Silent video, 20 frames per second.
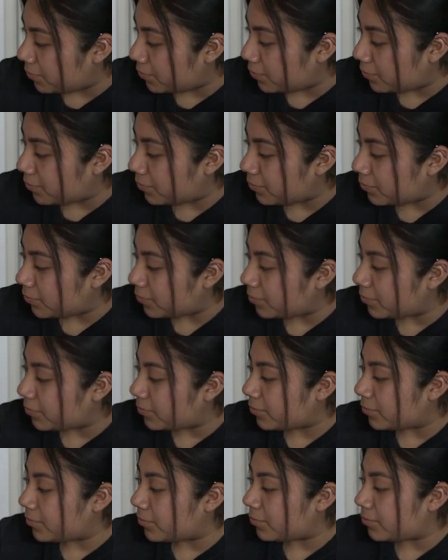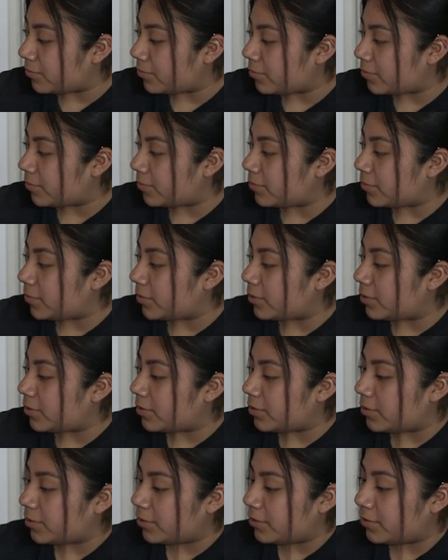
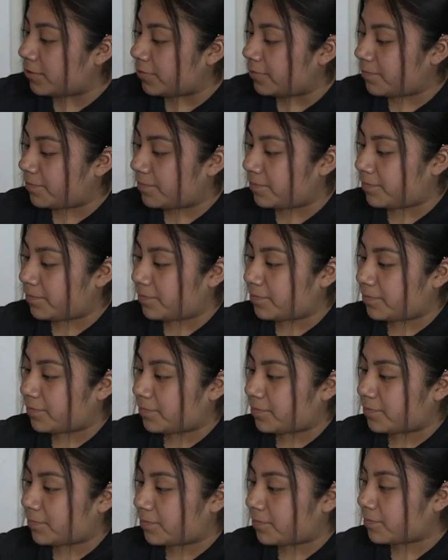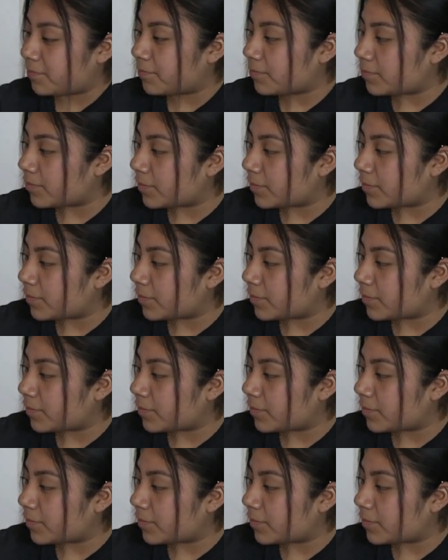Nobody speaks.